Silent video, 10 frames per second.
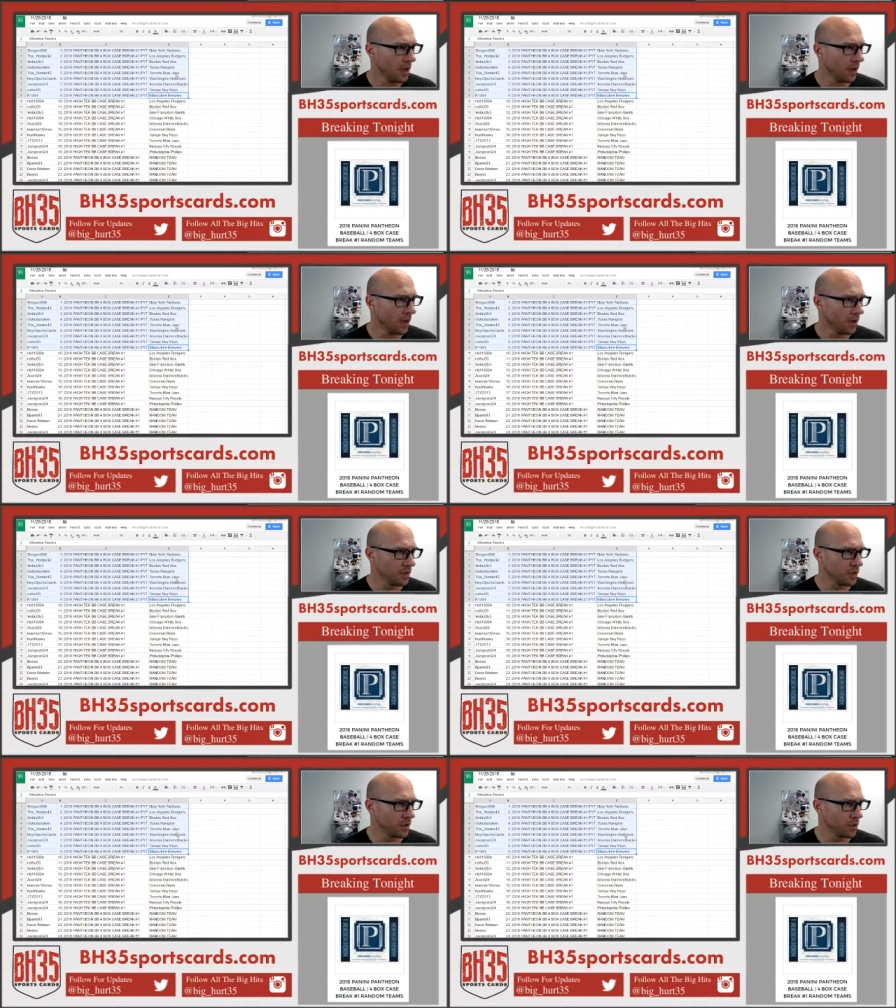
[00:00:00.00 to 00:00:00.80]
The
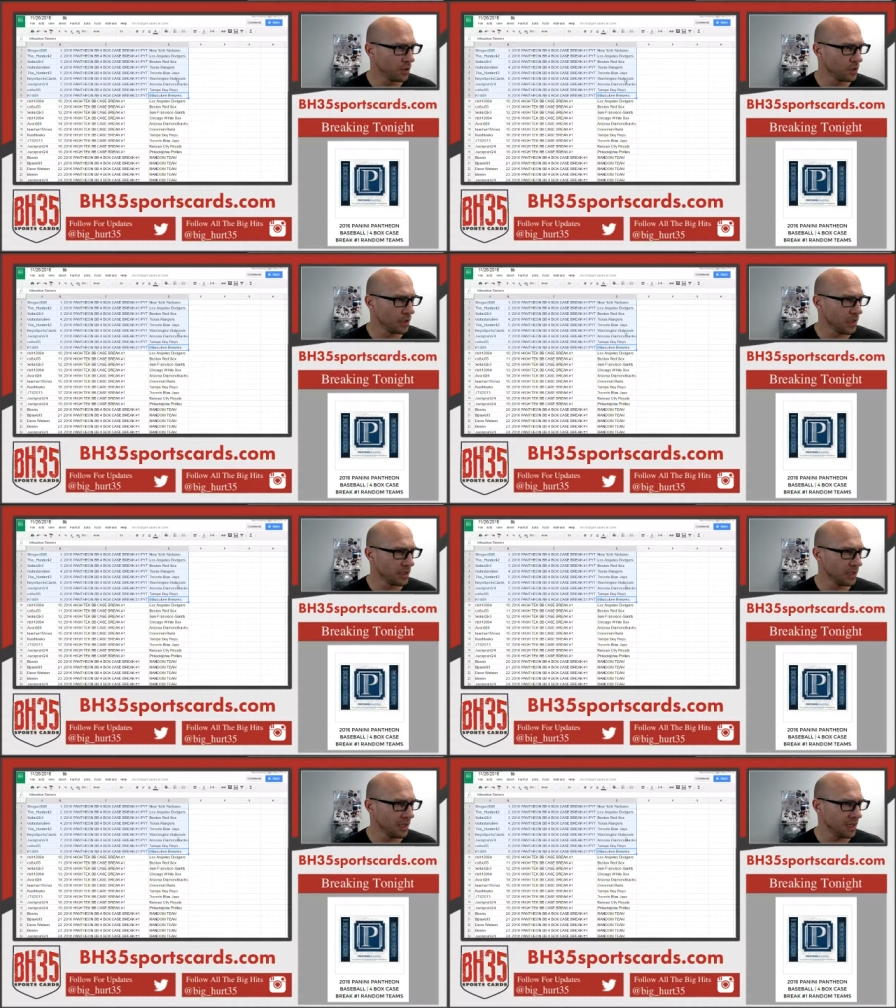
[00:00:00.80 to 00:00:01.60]
Hunter, the Blue
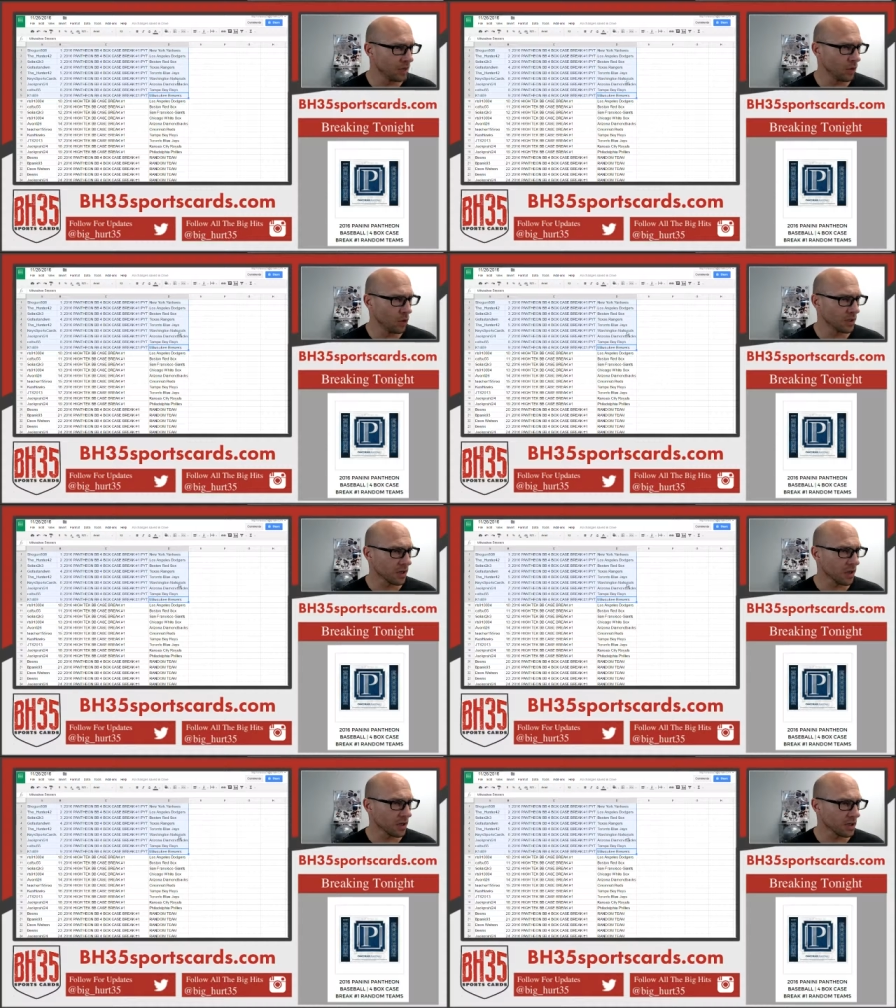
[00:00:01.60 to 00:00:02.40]
Jays. Key Sports
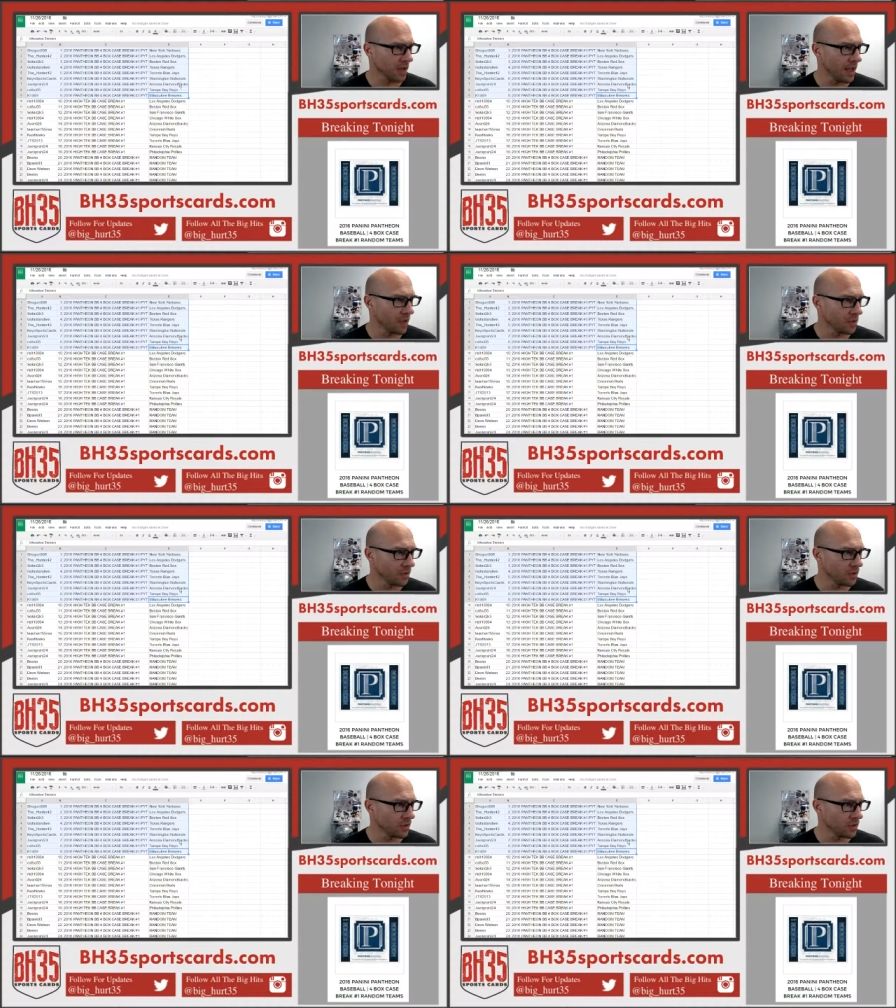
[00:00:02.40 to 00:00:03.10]
Cards, the Nationals.